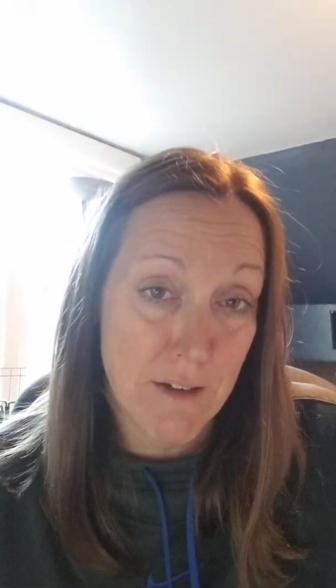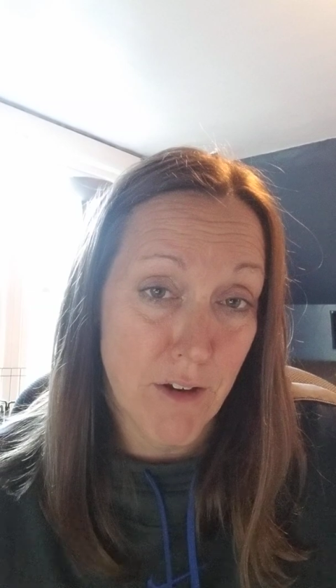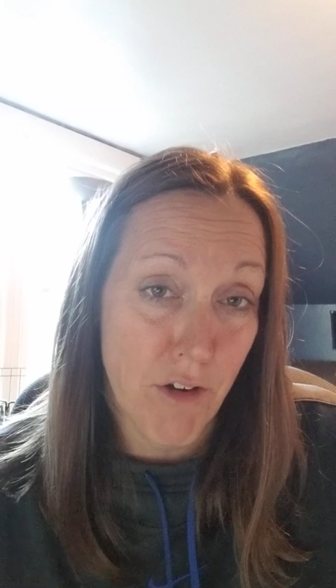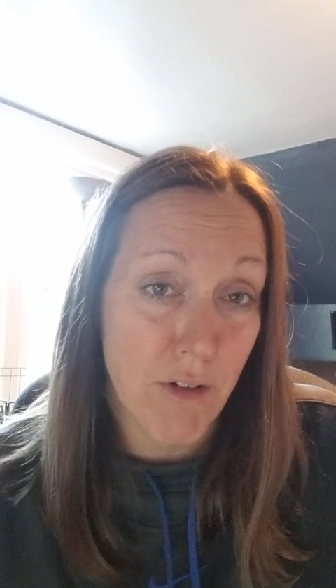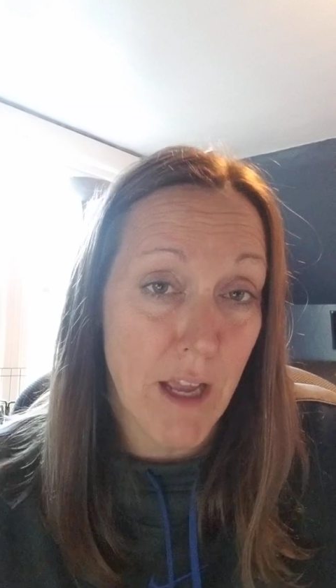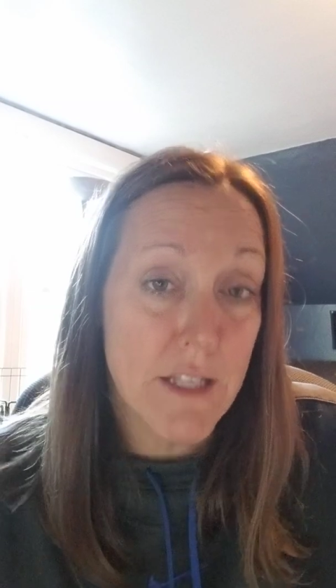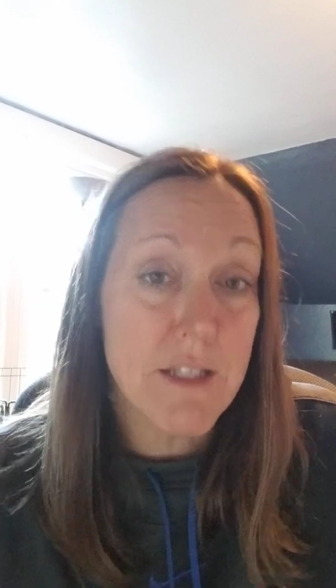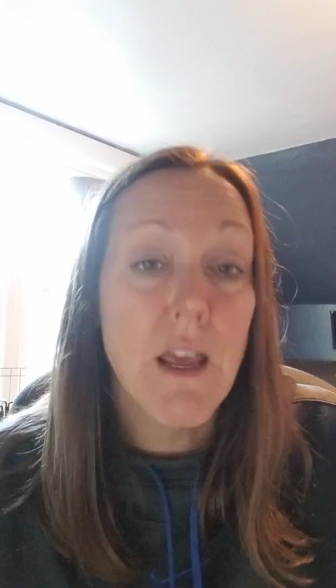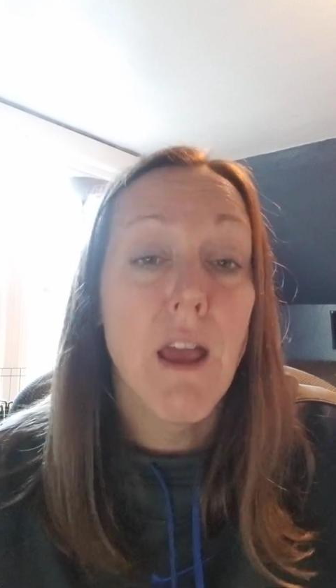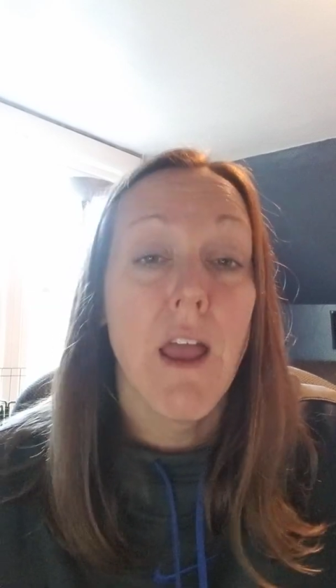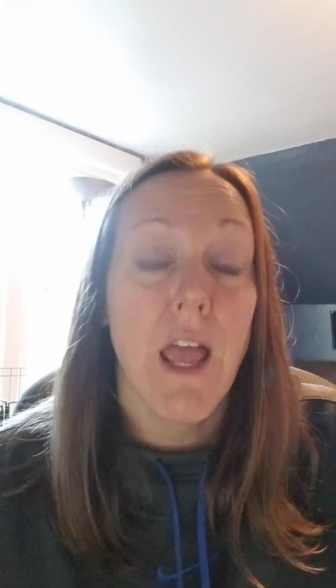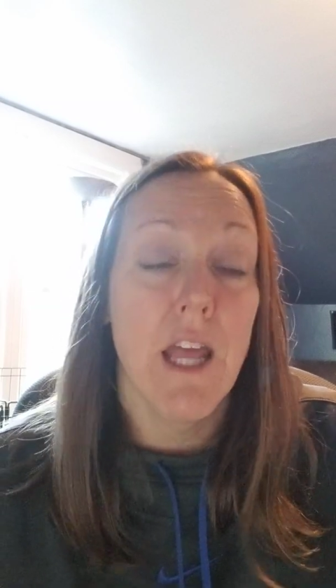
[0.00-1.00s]
All right.
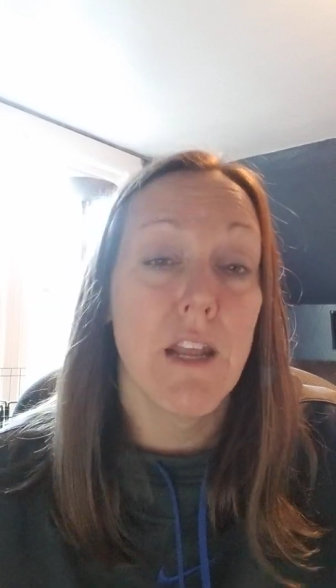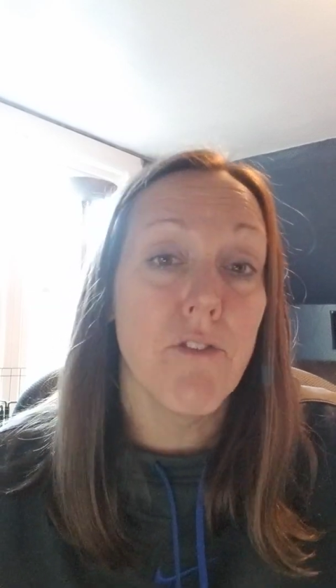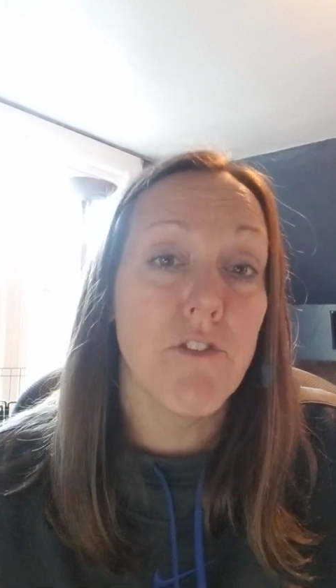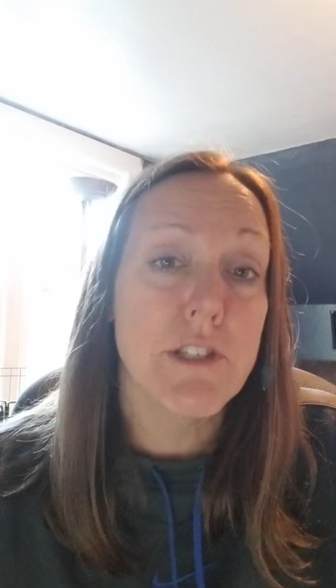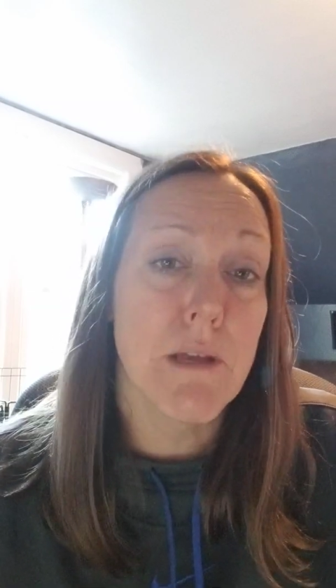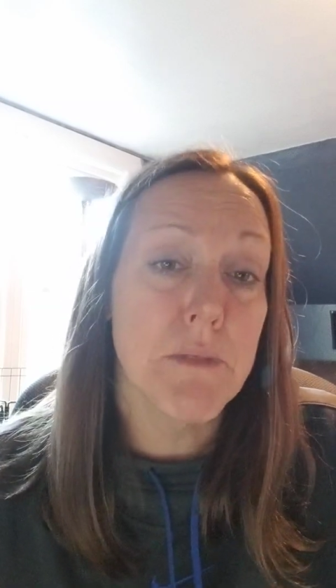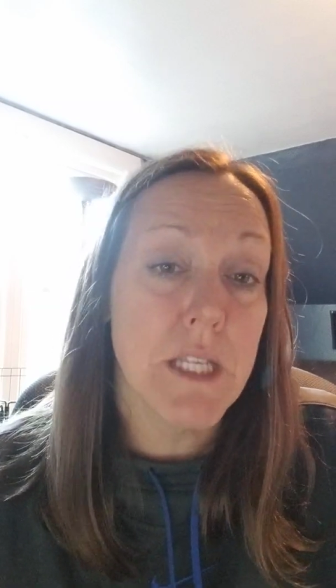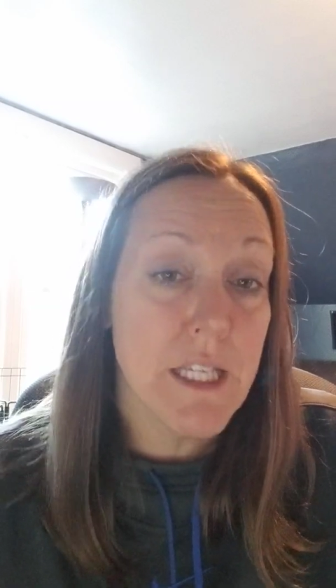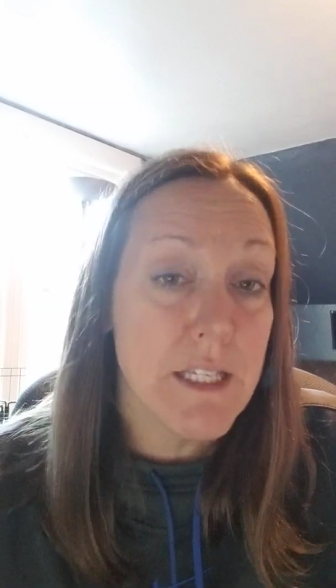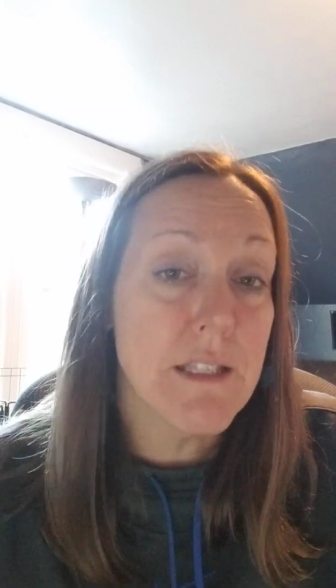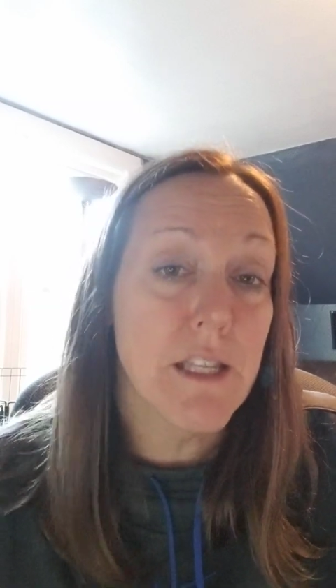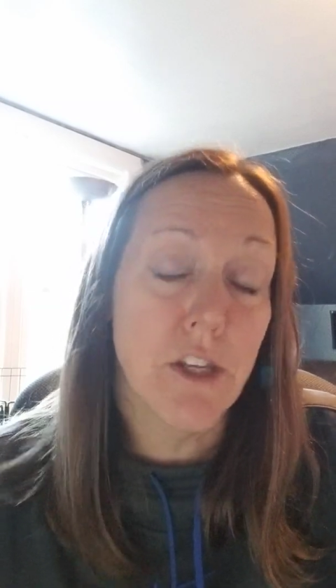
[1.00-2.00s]
And if something
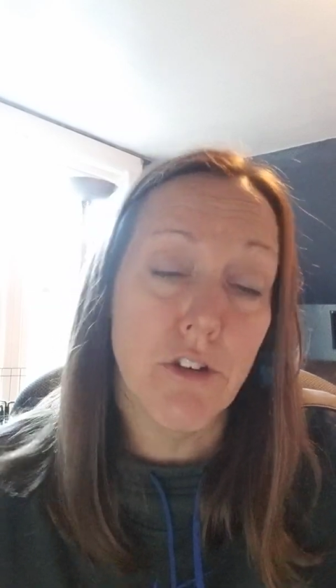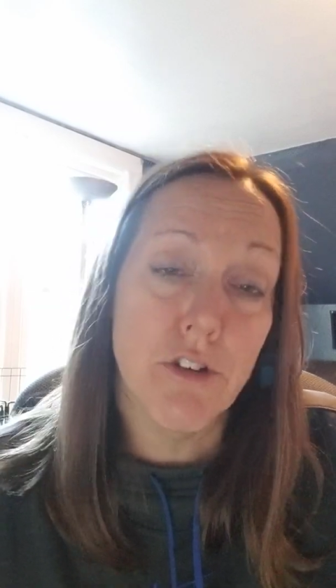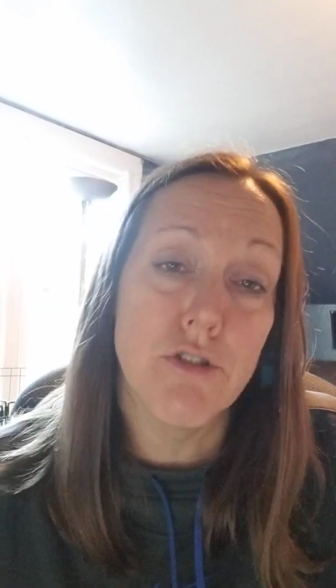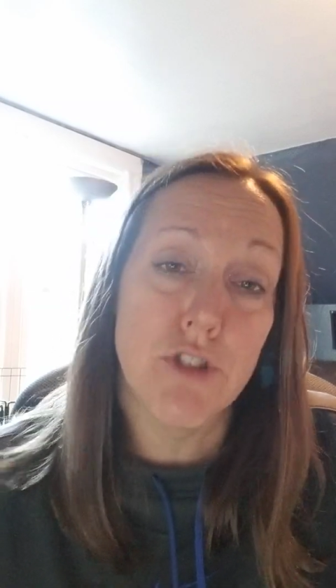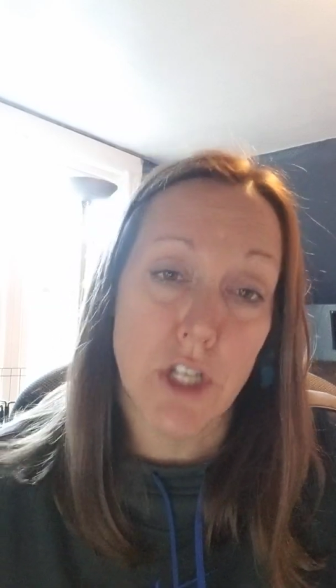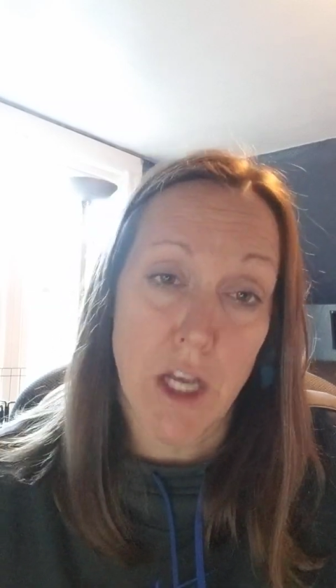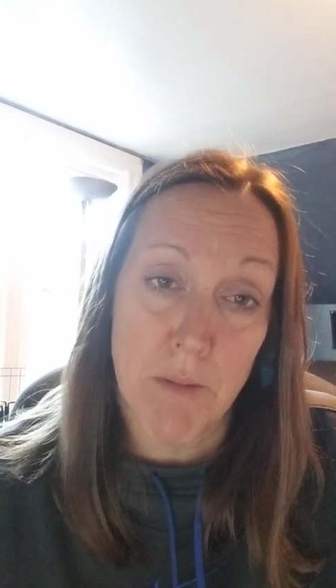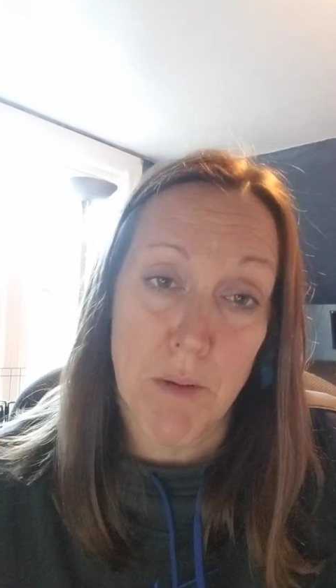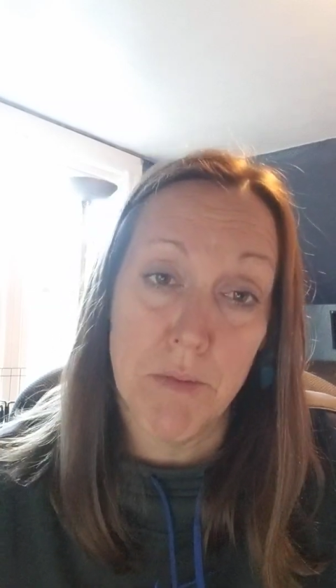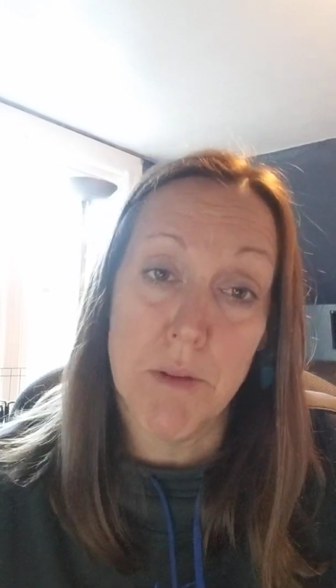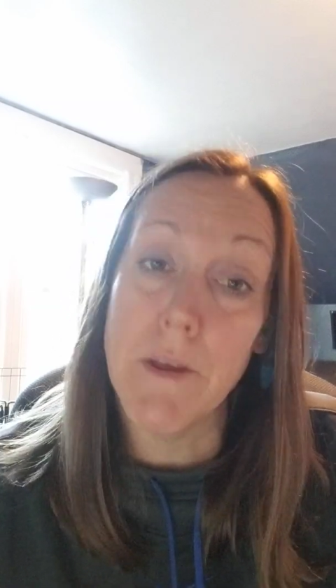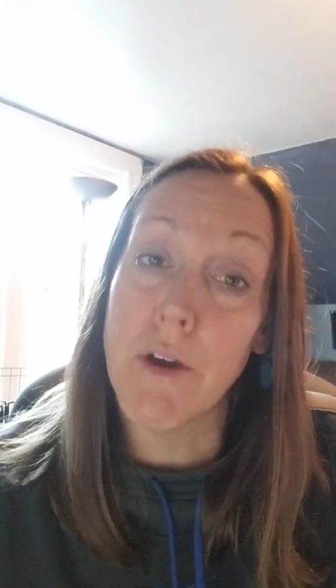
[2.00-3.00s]
is linear, you should come
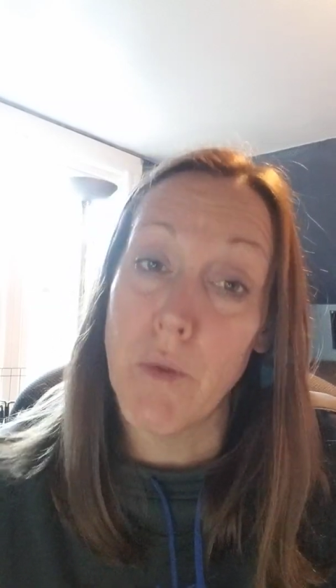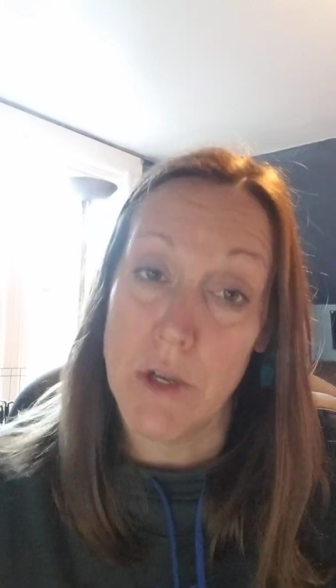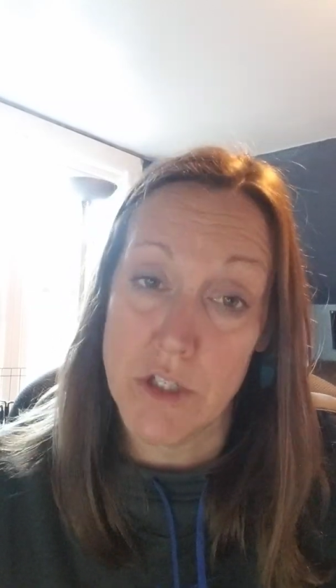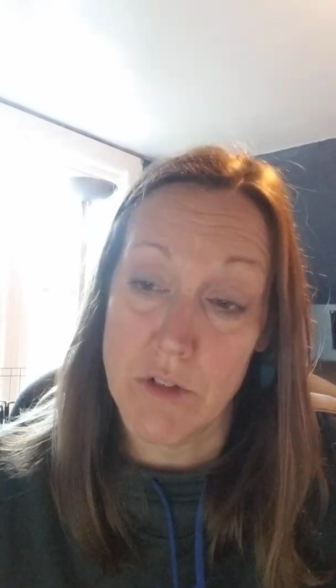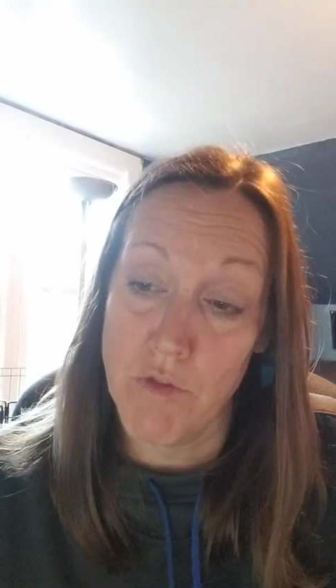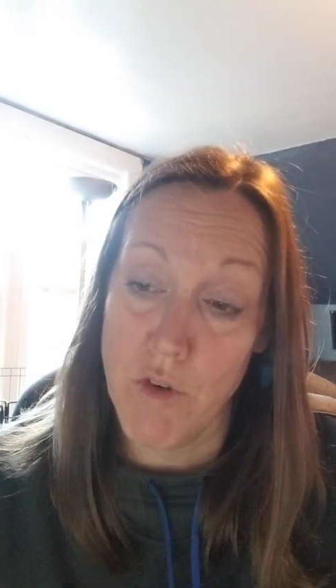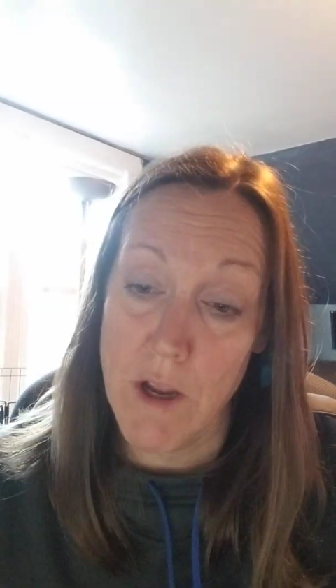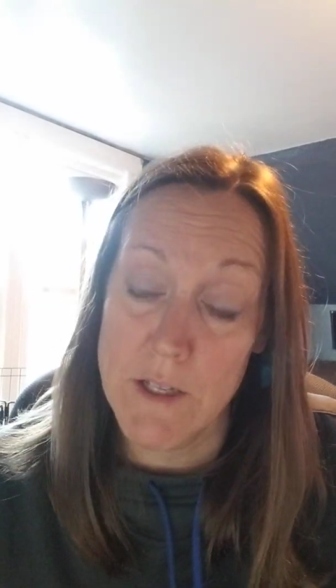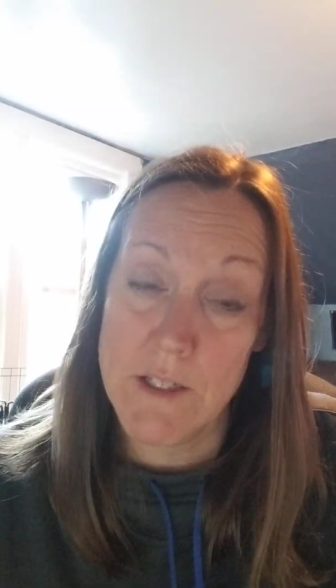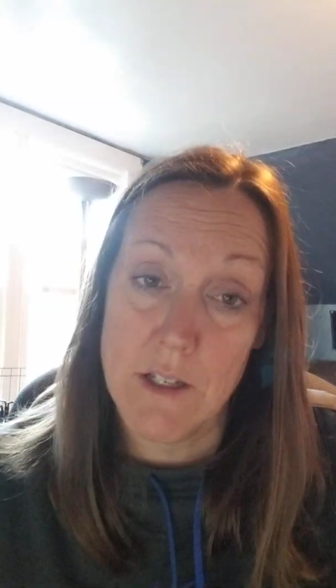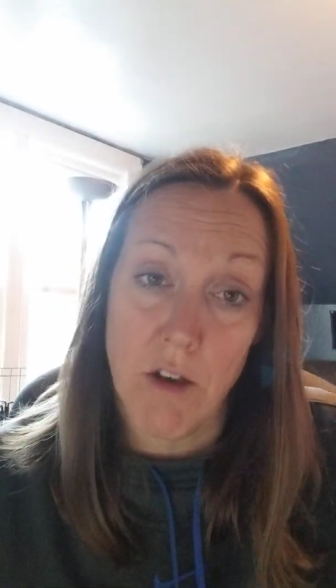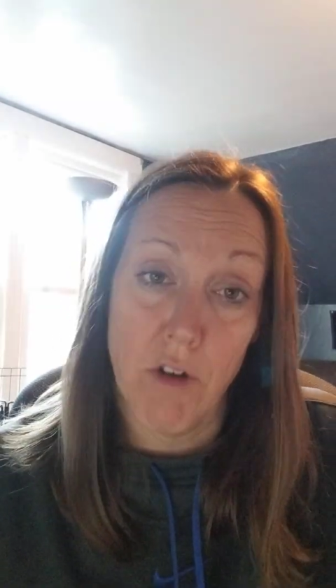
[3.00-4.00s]
up with the equation for it.